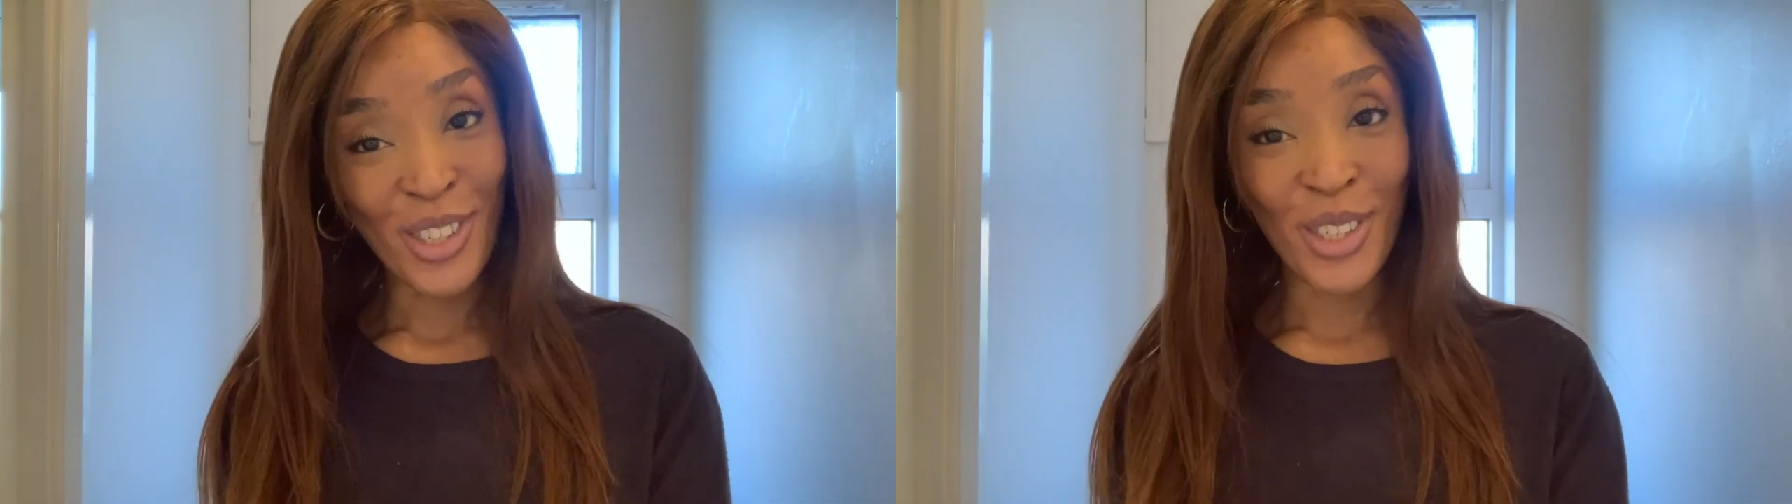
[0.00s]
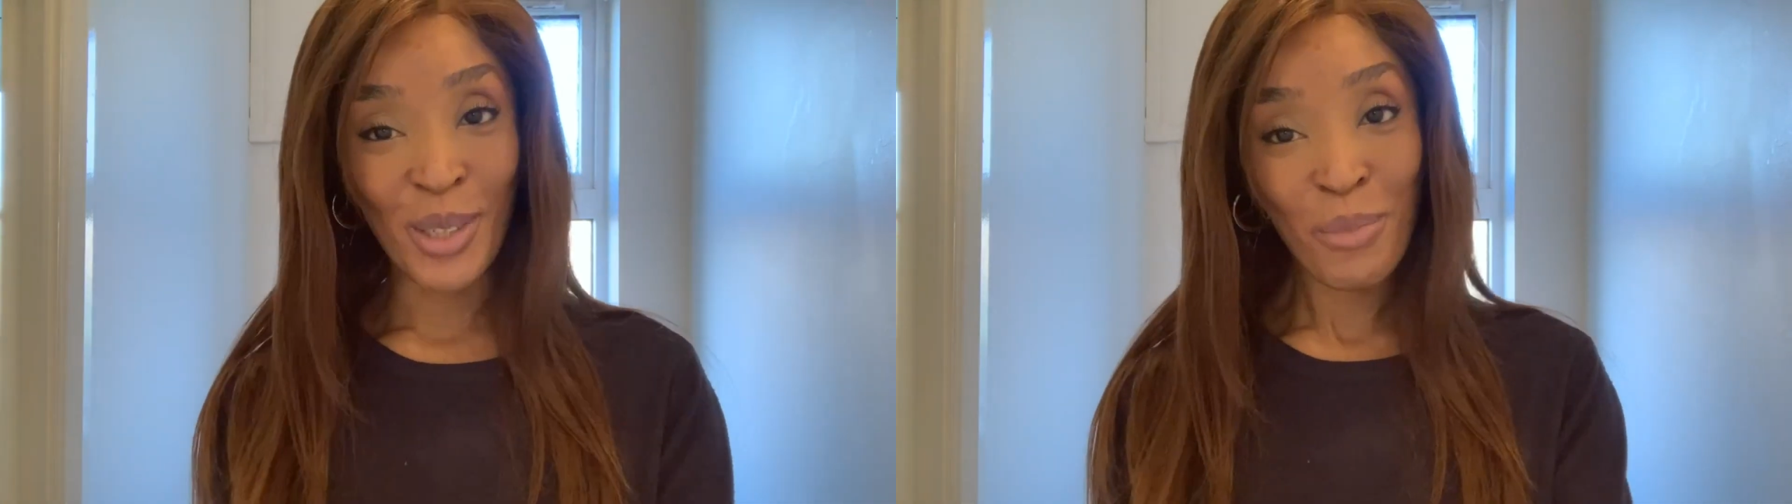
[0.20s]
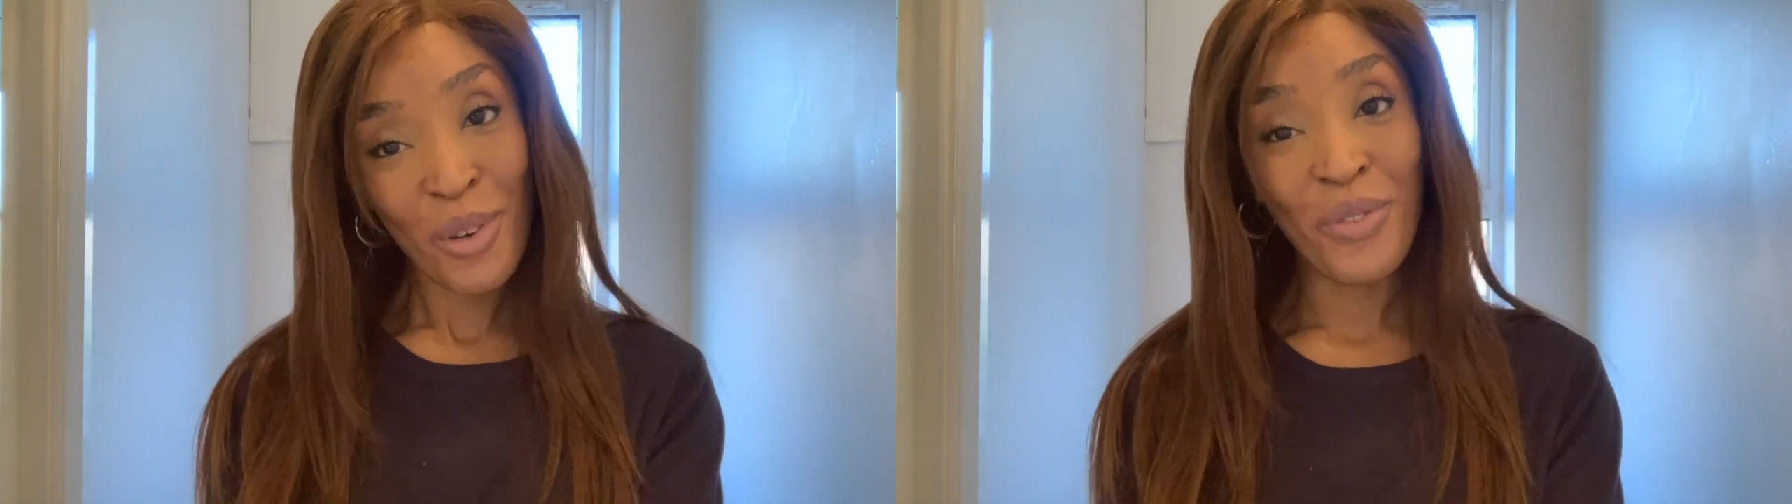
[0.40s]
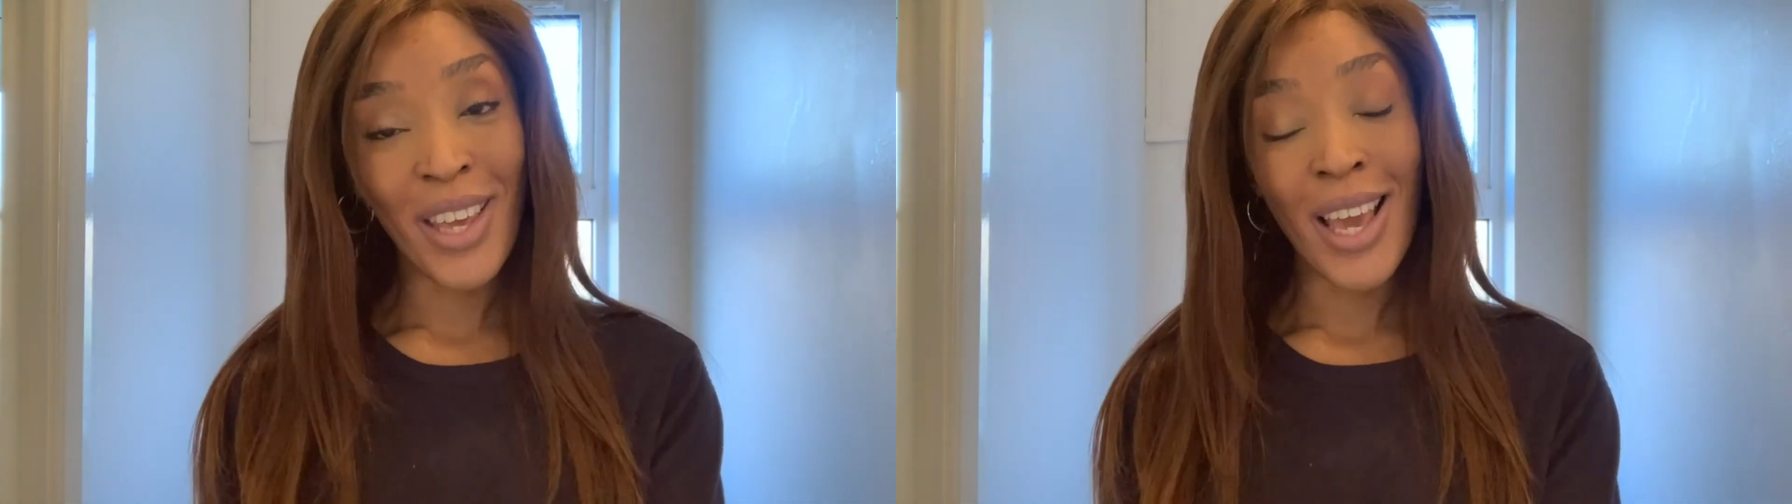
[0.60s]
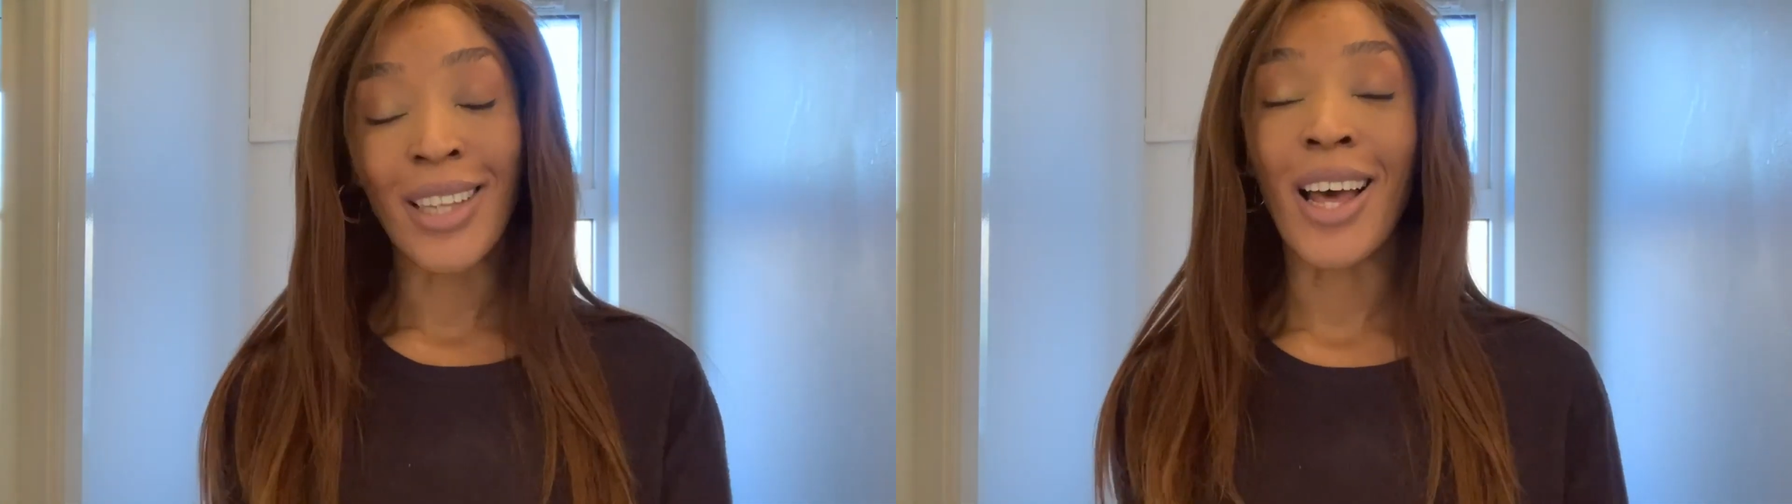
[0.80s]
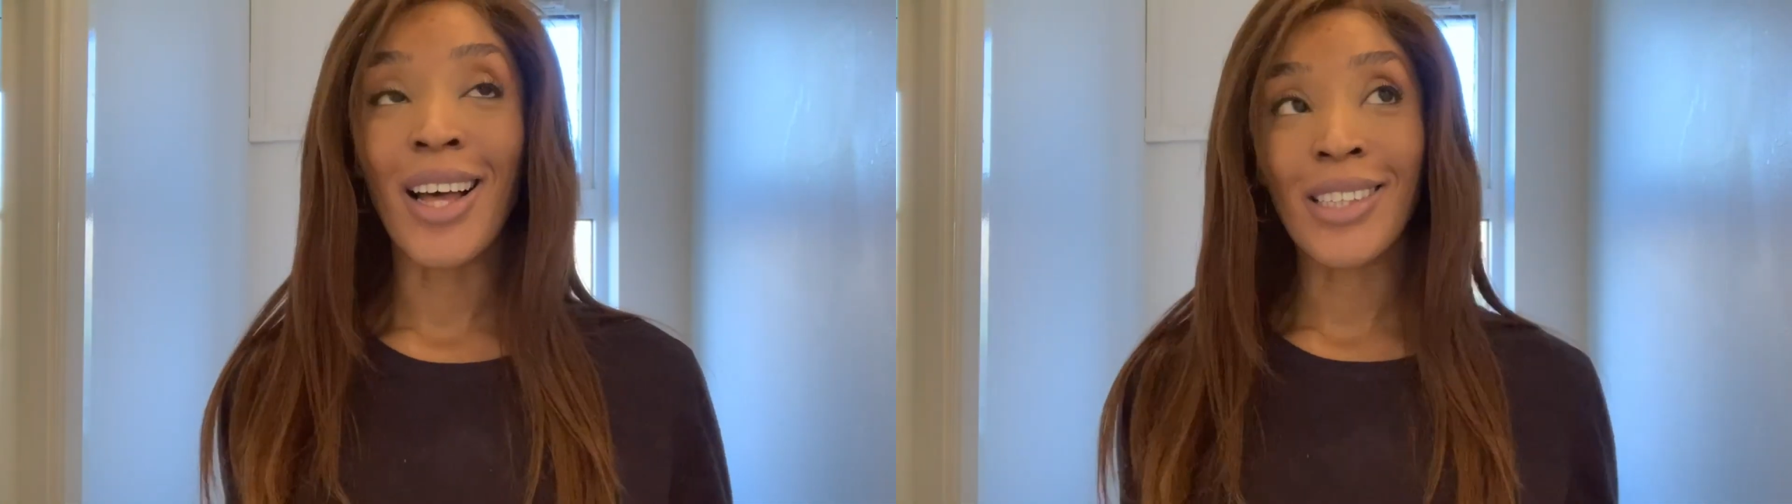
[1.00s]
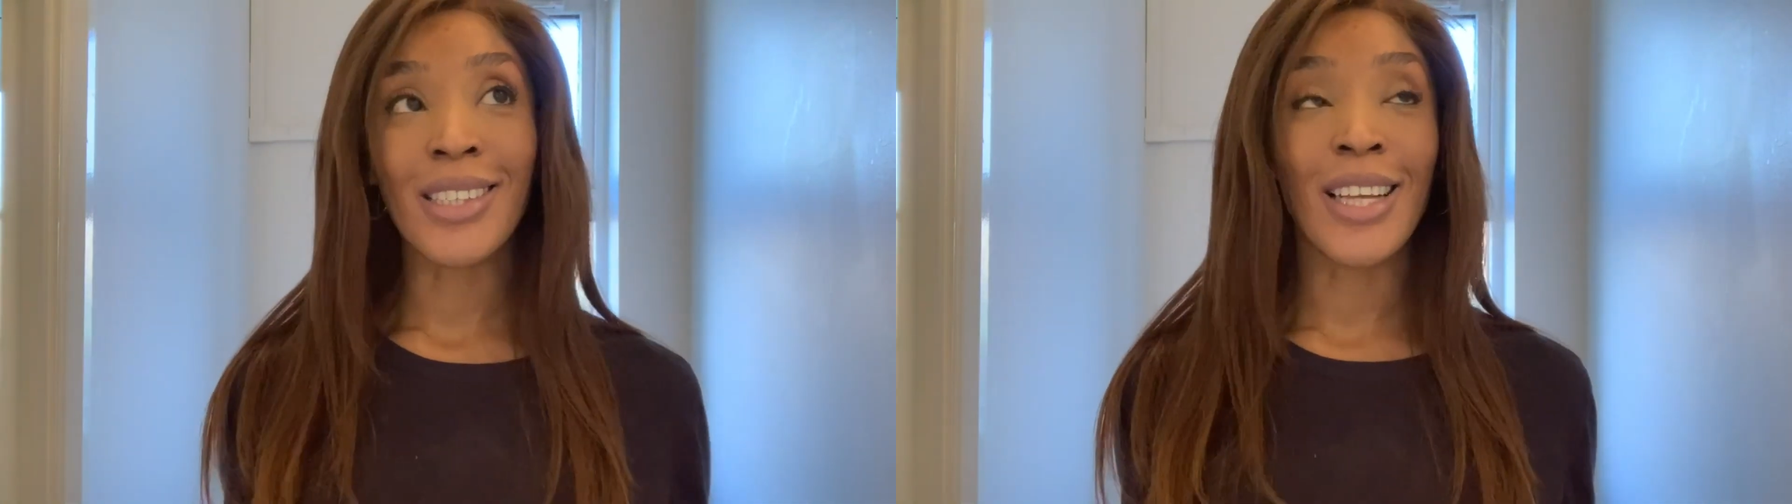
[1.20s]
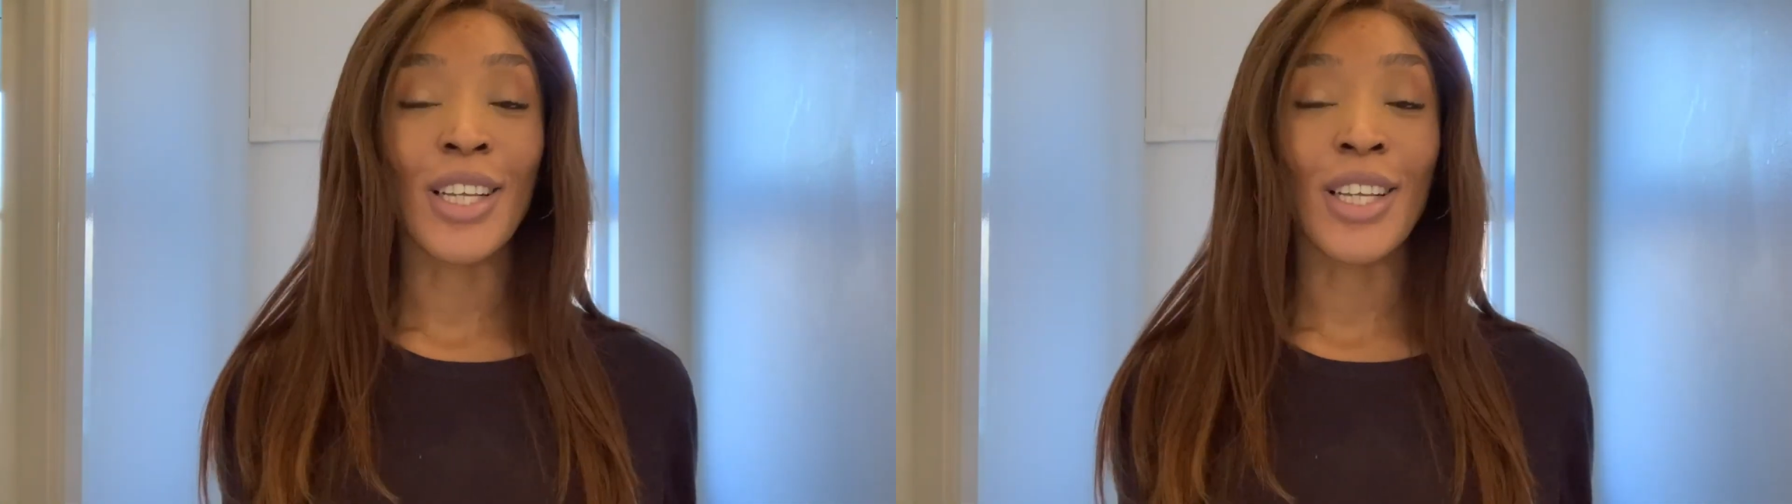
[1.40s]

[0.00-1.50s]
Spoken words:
this movie, and I understand